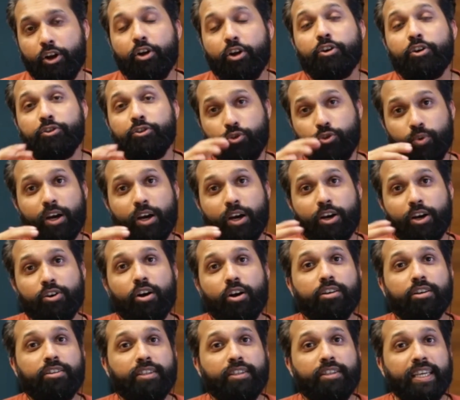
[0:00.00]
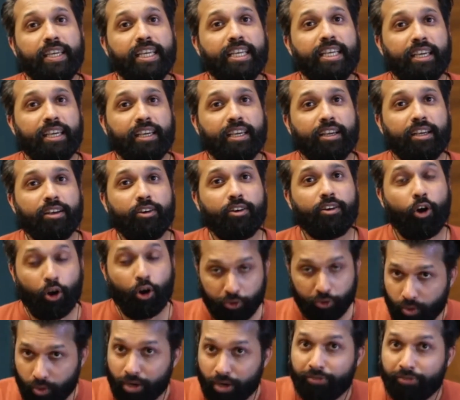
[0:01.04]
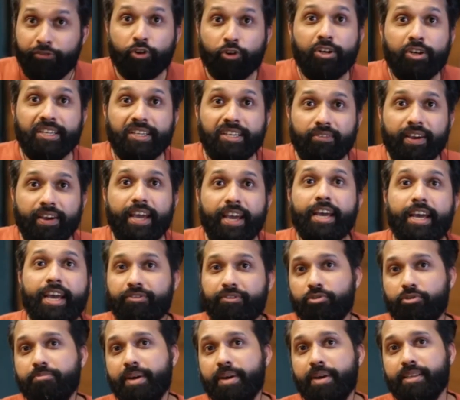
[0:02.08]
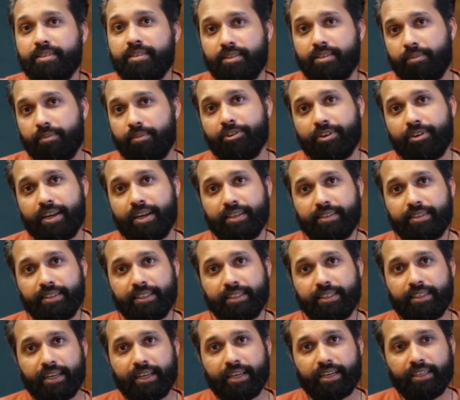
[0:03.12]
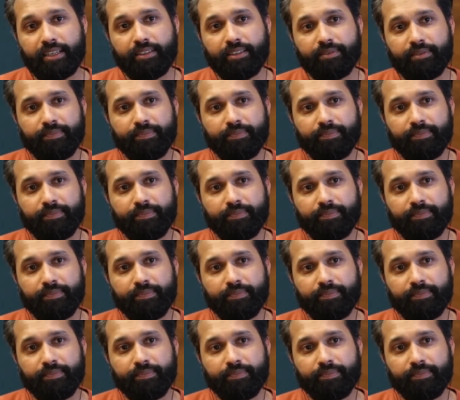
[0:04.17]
you are not thinking, or you are fully aware if you messed up or you're dancing it correctly.